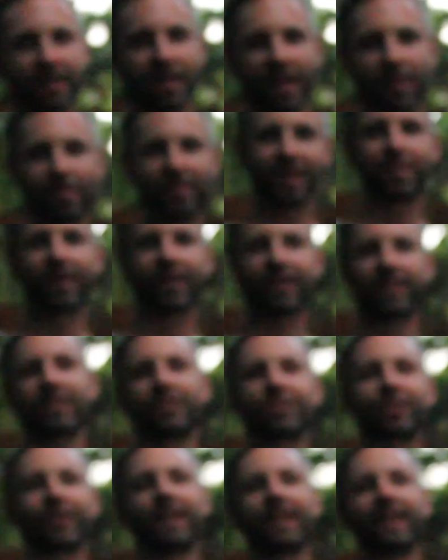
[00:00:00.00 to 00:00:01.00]
A big part of the
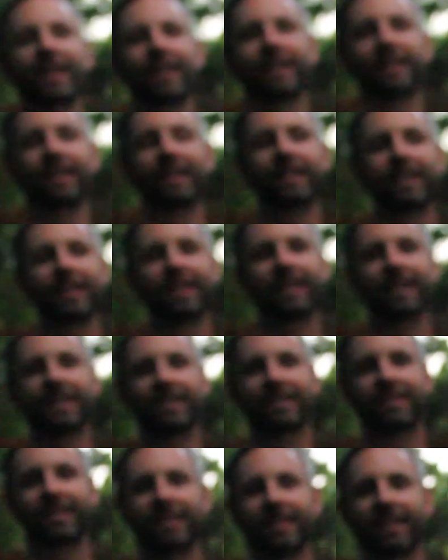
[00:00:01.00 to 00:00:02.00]
training mm-hmm.
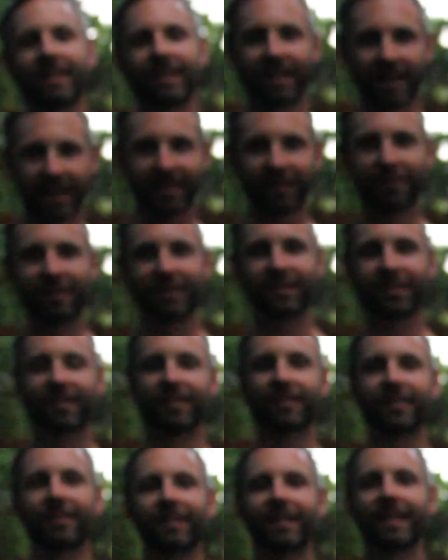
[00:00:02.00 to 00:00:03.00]
is not the
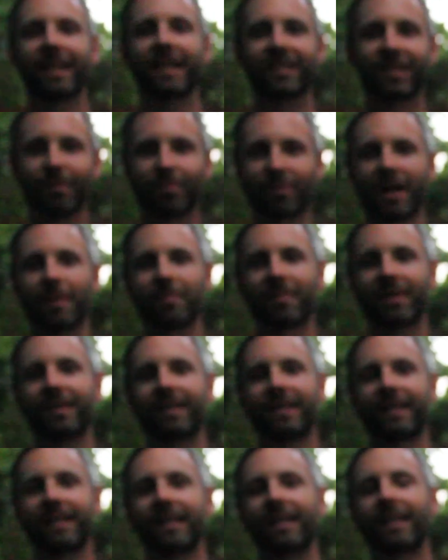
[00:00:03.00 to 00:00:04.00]
physical, it's the prep.
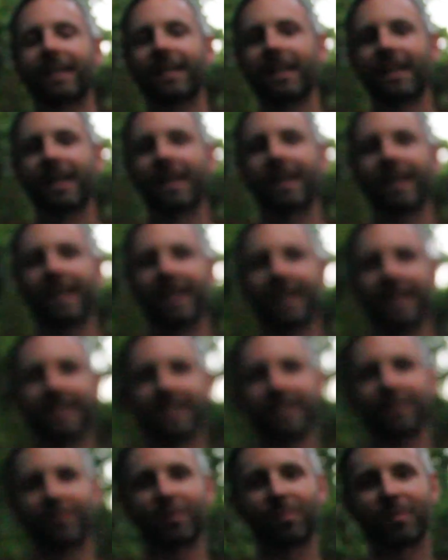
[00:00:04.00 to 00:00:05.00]
And
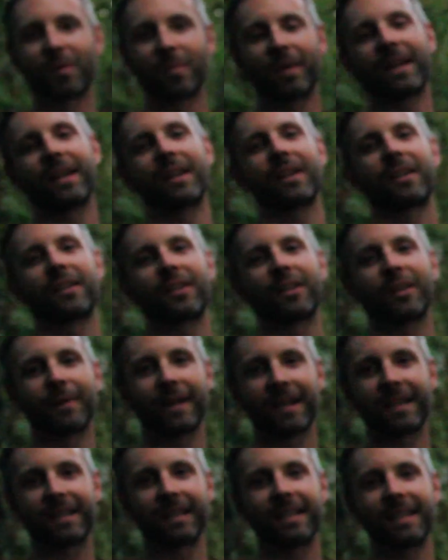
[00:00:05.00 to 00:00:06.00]
if you prepare
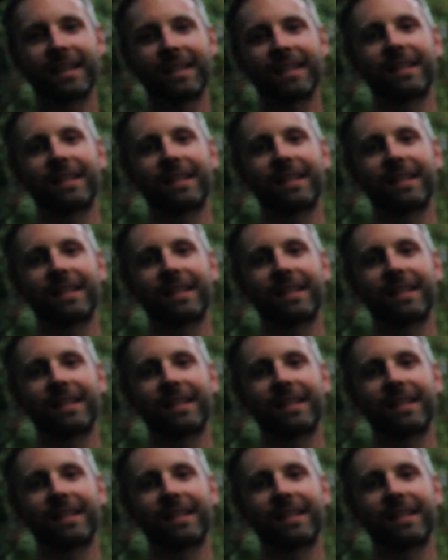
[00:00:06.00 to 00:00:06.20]
correctly,